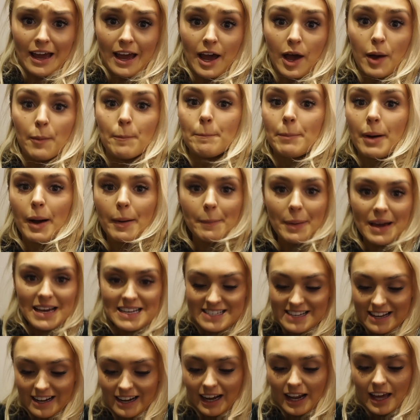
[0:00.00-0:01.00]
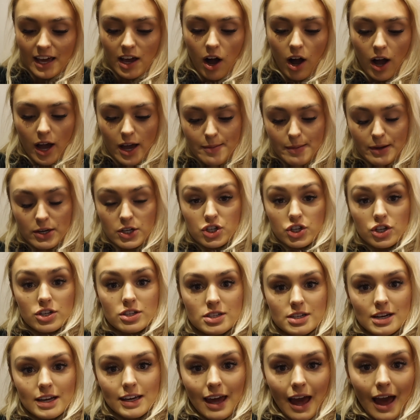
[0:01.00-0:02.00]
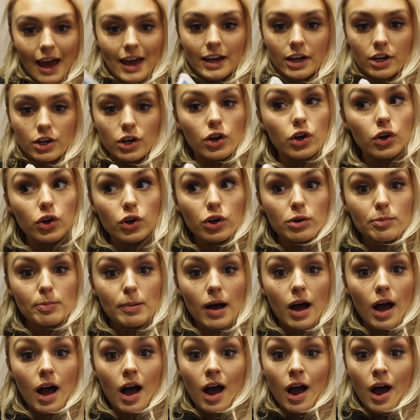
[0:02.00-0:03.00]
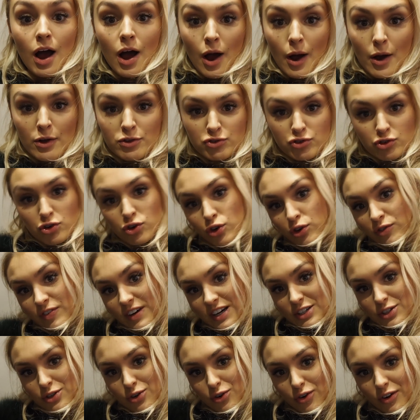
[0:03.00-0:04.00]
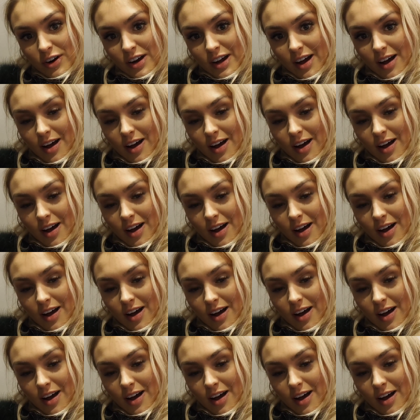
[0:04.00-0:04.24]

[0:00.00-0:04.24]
here, but basically I'm just getting an Uber to Victoria